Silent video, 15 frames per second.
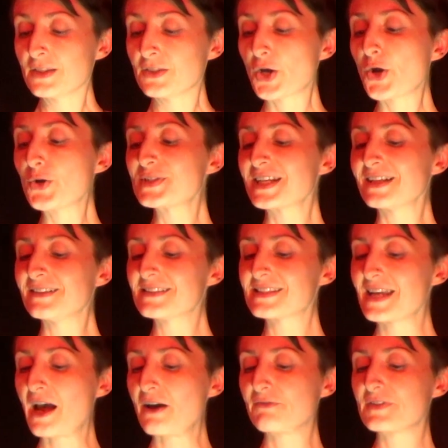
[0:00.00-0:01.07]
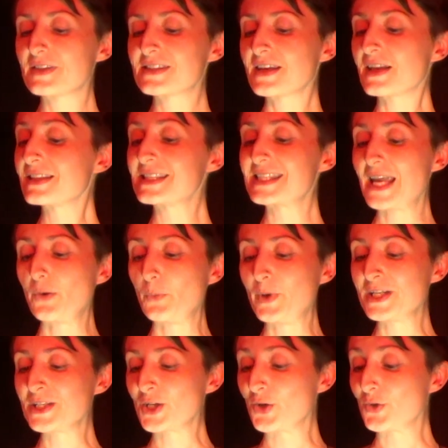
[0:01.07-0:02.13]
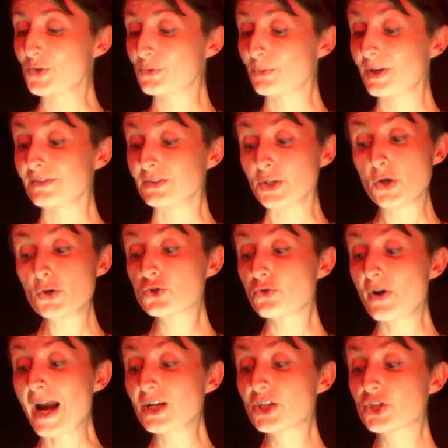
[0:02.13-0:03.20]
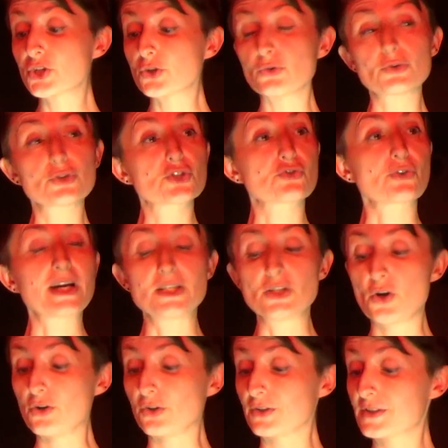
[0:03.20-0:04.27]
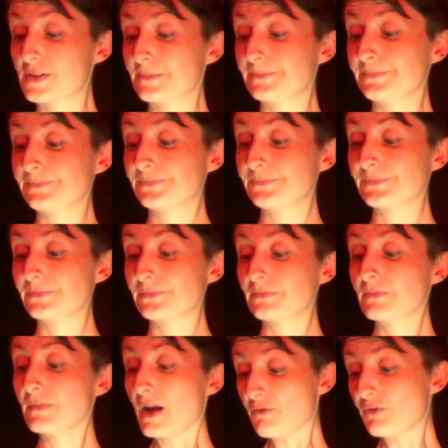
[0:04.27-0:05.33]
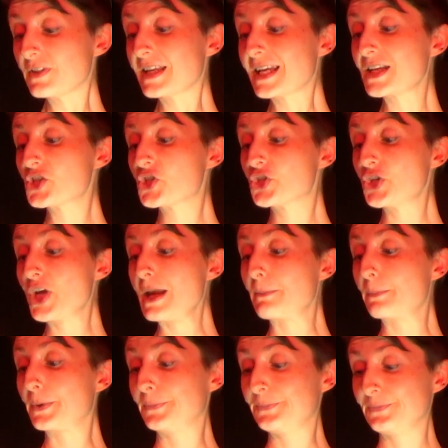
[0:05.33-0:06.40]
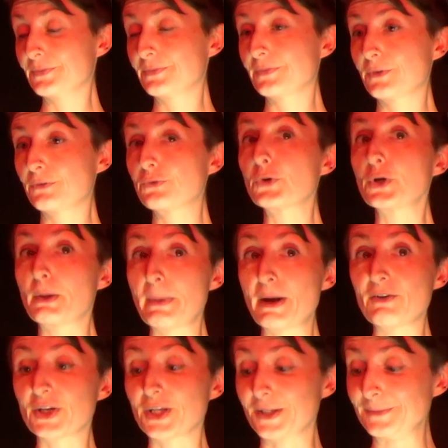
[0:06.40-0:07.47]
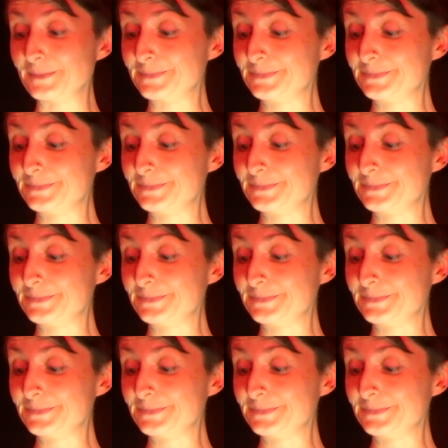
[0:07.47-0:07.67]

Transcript: The hotels have sunset windows with no trash or stray dogs. Everything is cheap for an American.